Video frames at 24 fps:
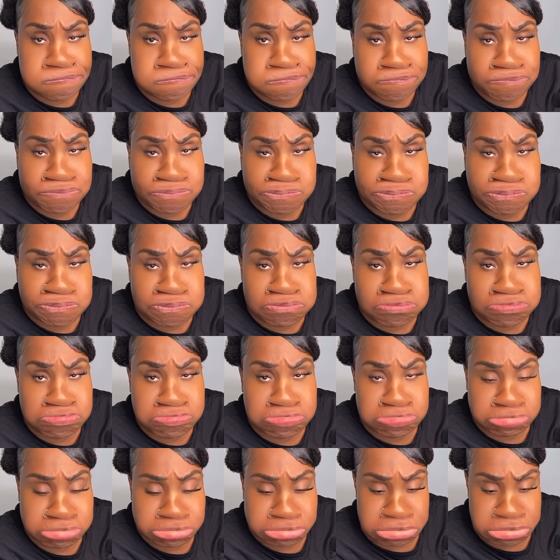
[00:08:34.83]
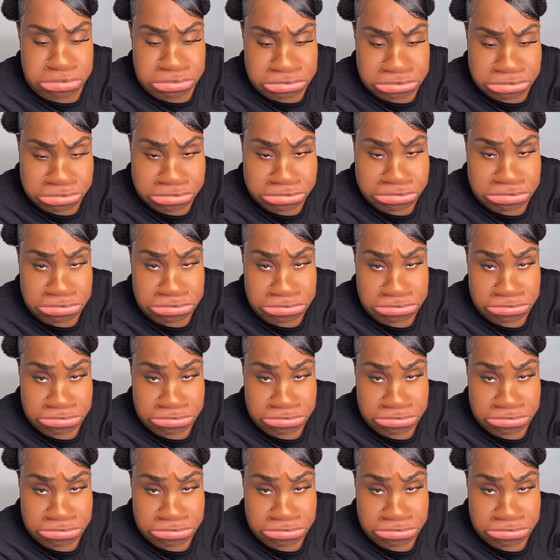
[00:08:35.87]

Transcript: Nothing is said.